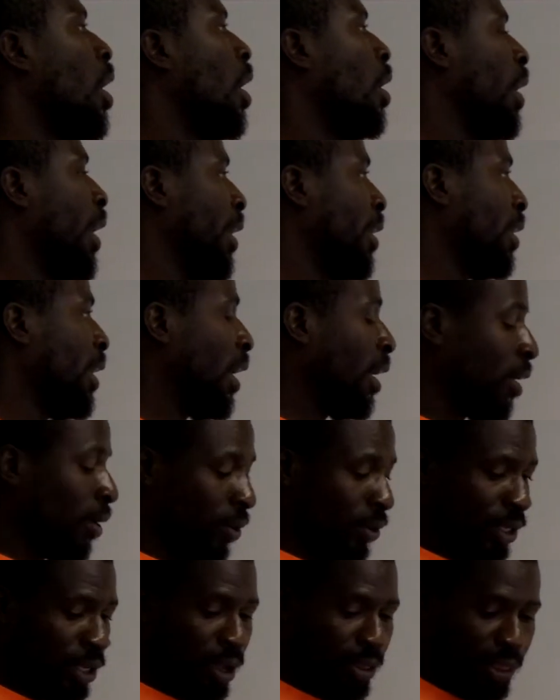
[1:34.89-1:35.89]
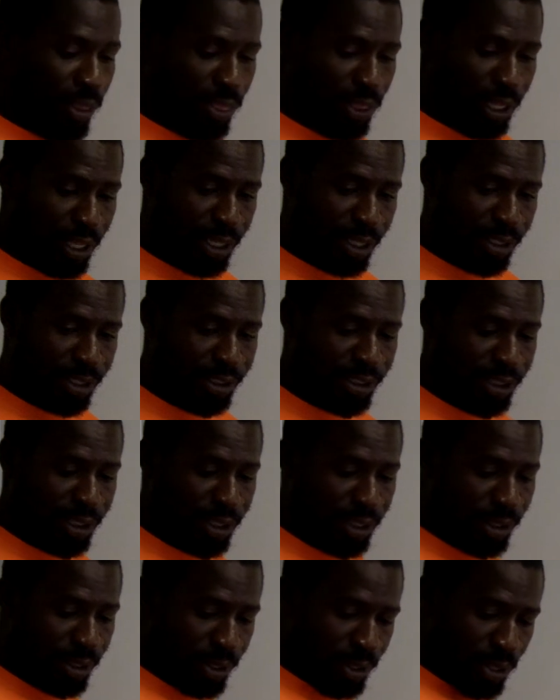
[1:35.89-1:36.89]
All right, now the other thing
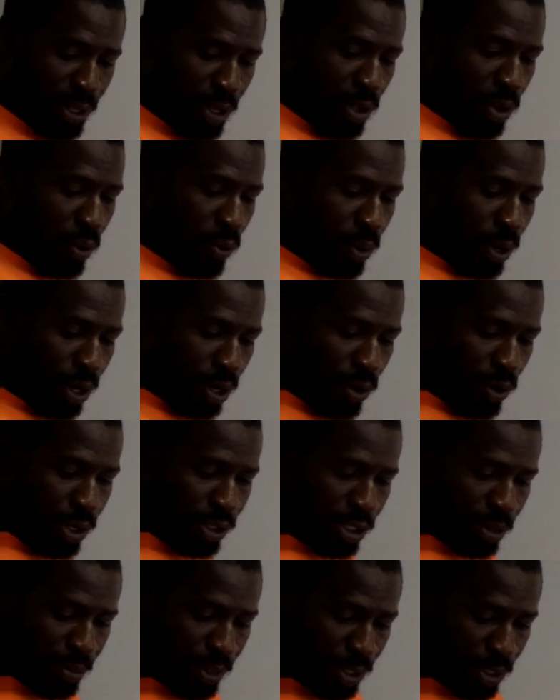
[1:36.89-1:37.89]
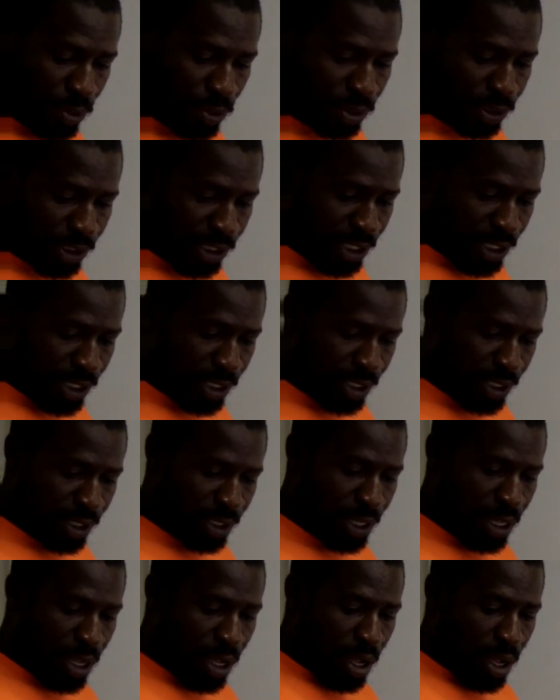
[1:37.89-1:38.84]
is we're going to be using